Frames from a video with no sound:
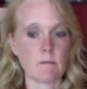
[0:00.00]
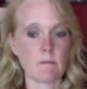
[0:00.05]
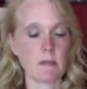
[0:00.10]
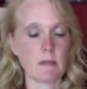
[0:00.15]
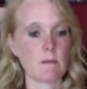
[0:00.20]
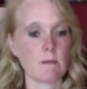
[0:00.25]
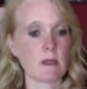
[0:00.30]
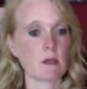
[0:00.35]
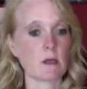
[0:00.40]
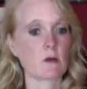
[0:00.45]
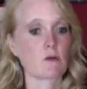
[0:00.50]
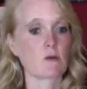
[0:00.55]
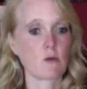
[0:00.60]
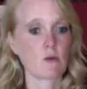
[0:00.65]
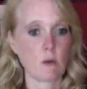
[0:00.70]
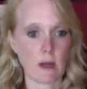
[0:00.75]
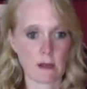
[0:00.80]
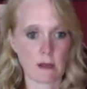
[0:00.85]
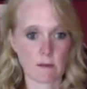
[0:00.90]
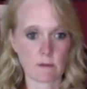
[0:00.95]
made me
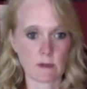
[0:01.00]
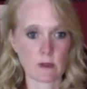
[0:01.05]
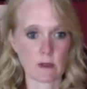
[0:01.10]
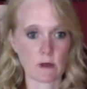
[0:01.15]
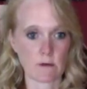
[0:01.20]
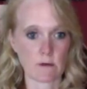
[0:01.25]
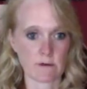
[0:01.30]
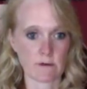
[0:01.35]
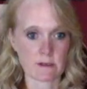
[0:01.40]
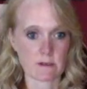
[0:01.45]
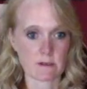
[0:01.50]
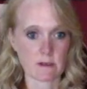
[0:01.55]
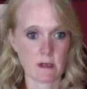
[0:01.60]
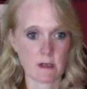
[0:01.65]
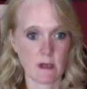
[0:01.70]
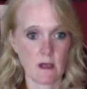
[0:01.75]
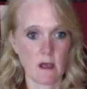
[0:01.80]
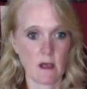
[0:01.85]
incredibly nervous.